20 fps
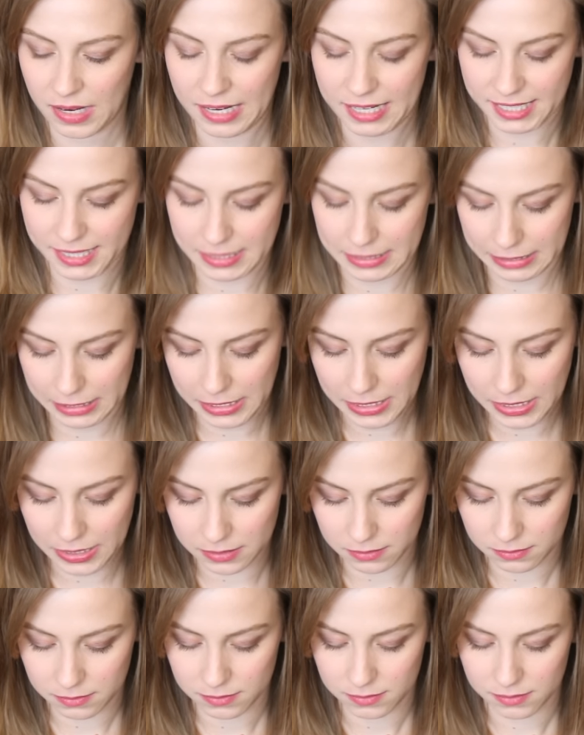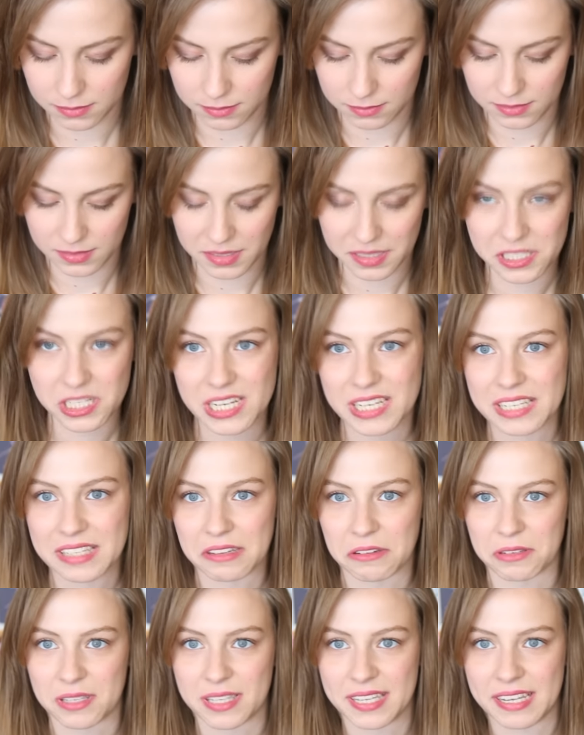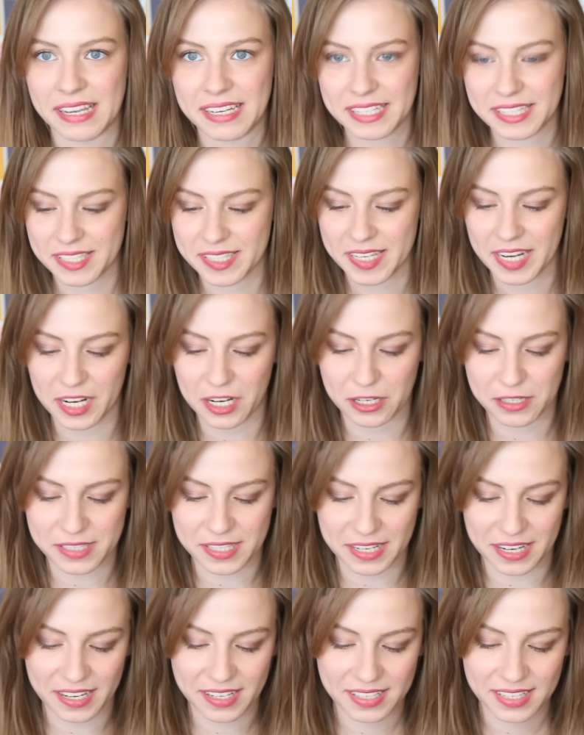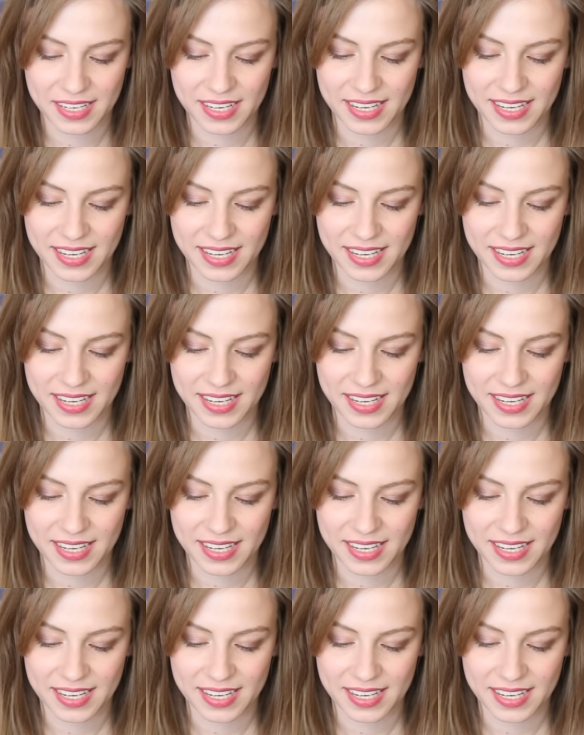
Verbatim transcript: It, ugh. There's hidden stickers in it.